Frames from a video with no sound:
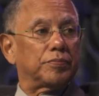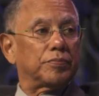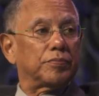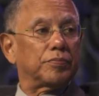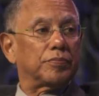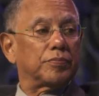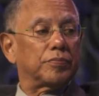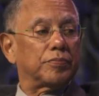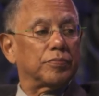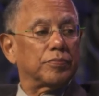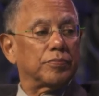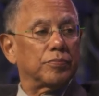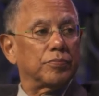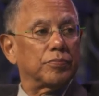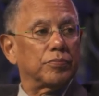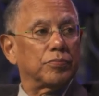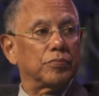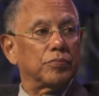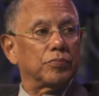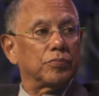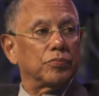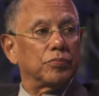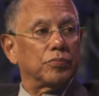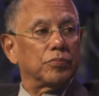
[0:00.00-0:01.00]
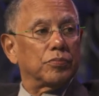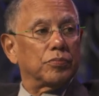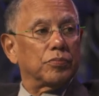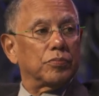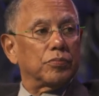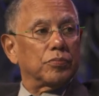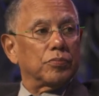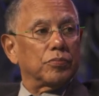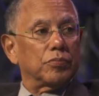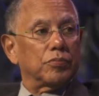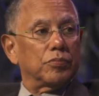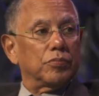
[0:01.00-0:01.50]
And do, do, you have it?
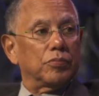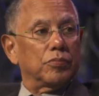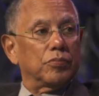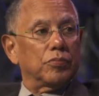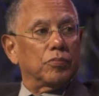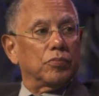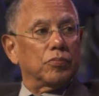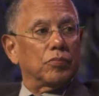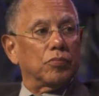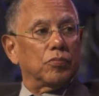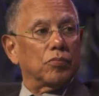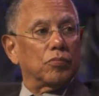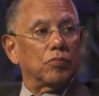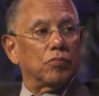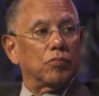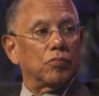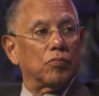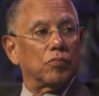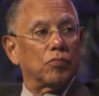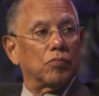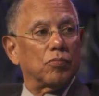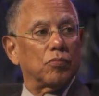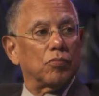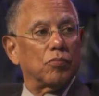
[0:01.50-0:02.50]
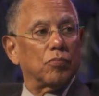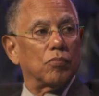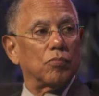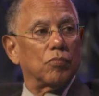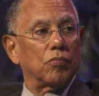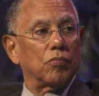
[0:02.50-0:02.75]
Why I, I, was surprised he